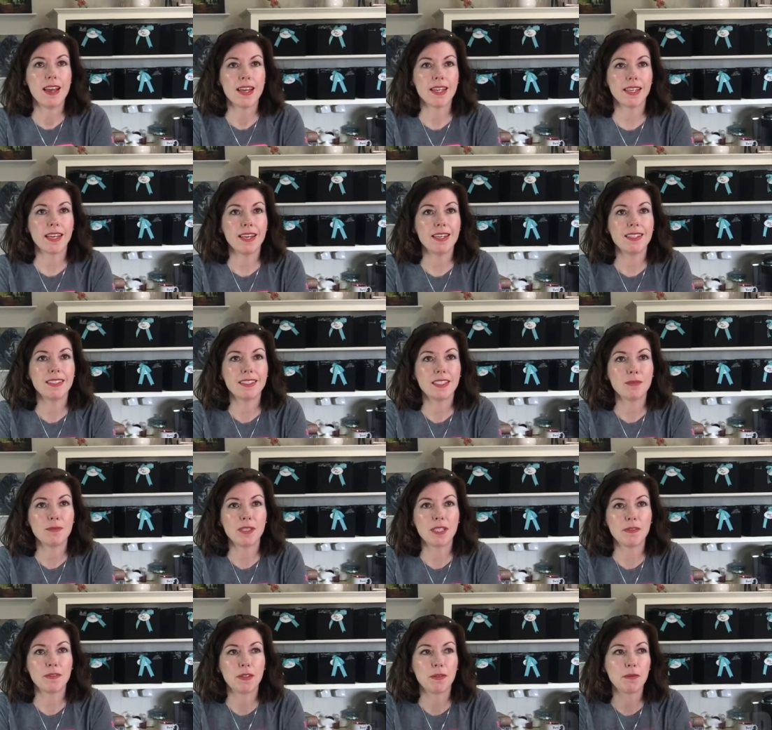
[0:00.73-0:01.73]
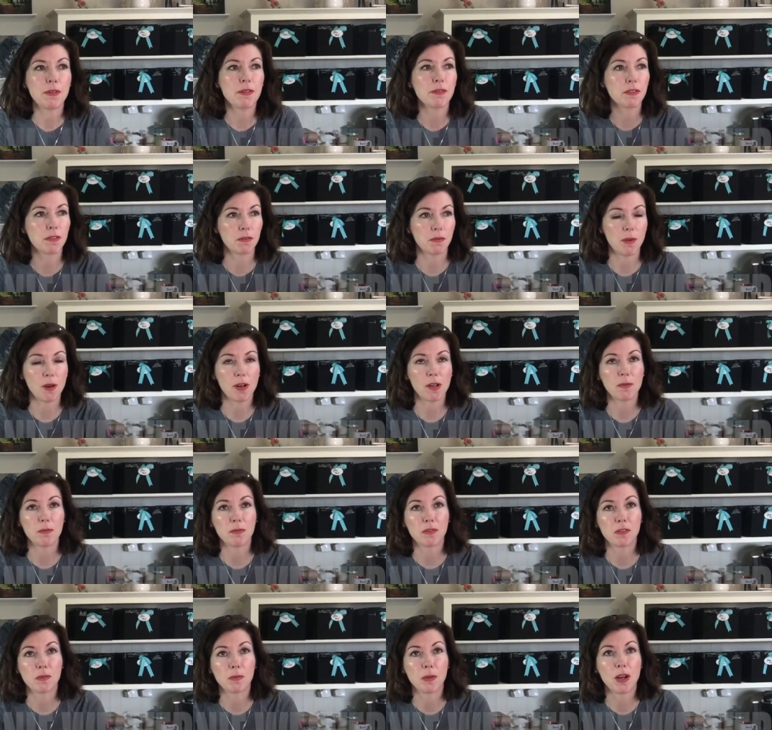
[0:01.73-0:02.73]
Hey guys, I'm Stephanie Weaver from
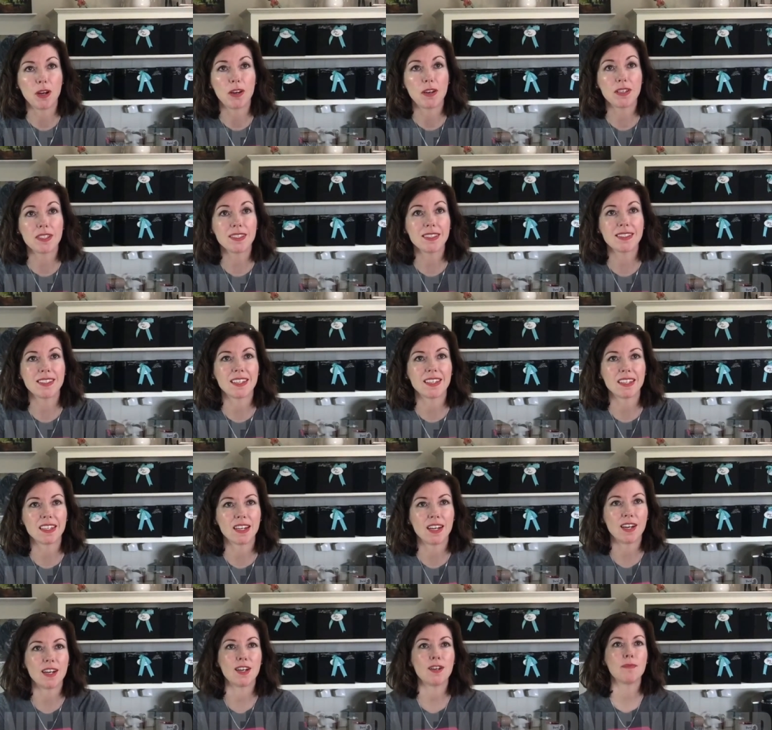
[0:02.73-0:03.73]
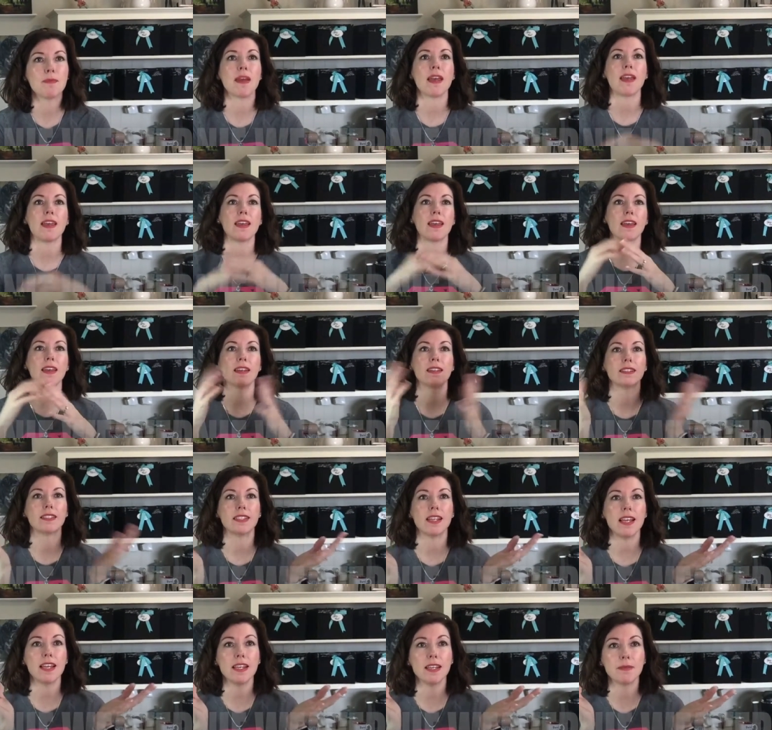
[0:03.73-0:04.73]
artforpaws.com, and
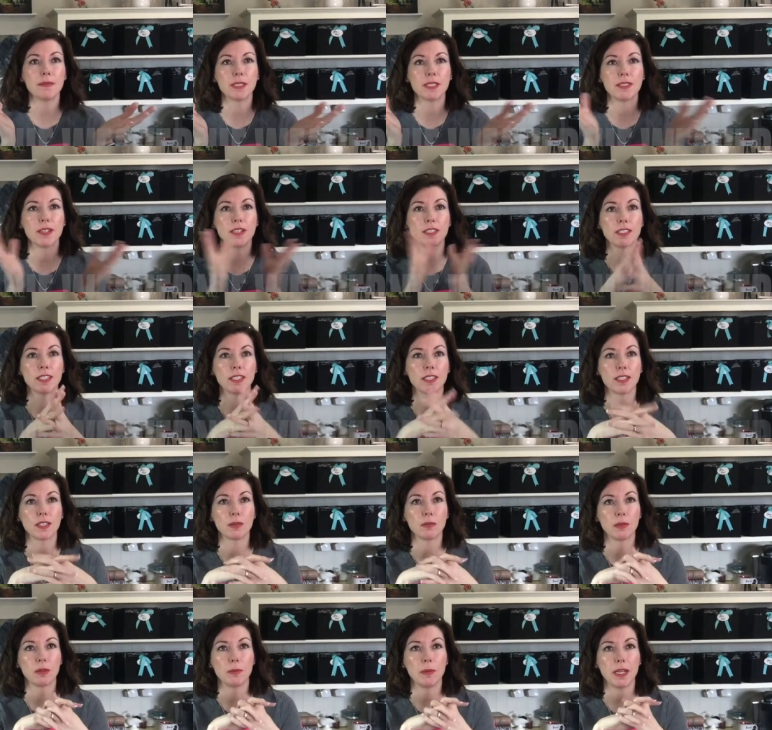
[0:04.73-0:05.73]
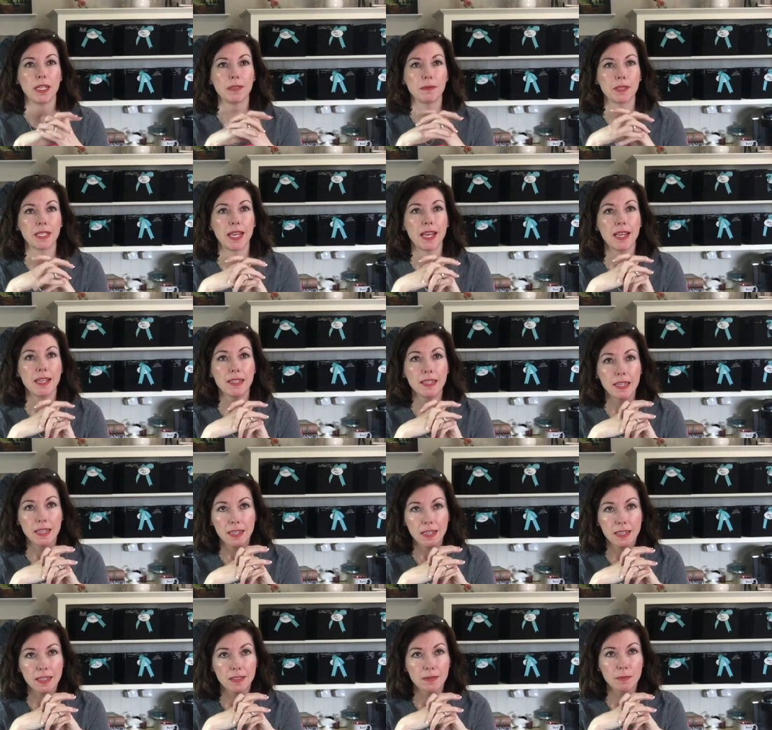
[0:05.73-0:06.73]
today I'm going to talk to you a little bit about
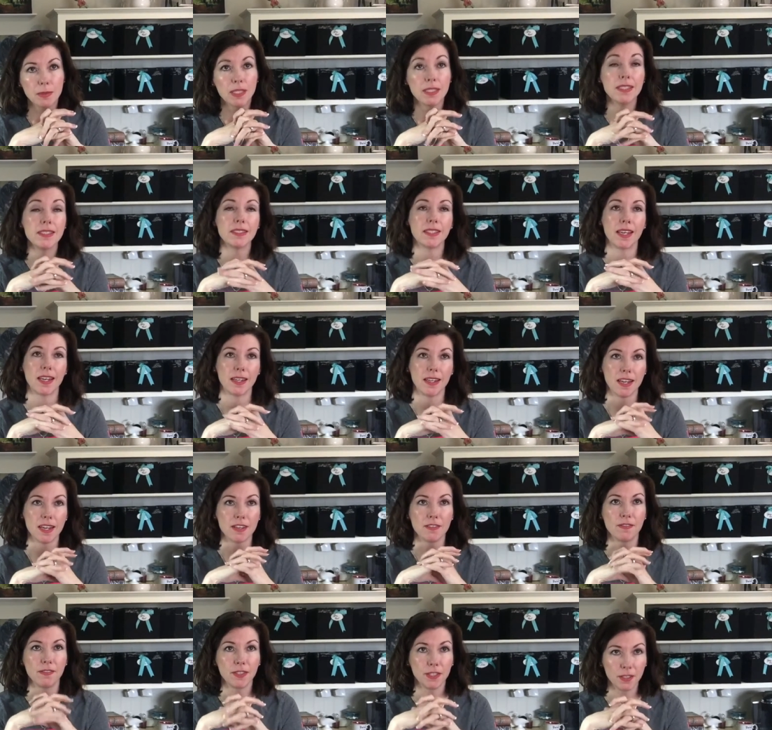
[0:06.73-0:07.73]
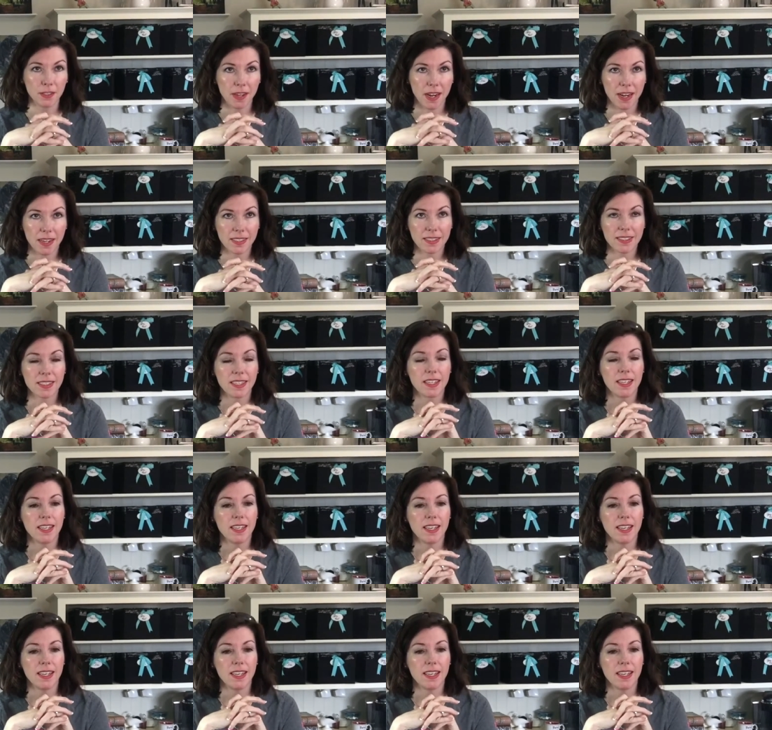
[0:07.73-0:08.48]
Police K9 Furax.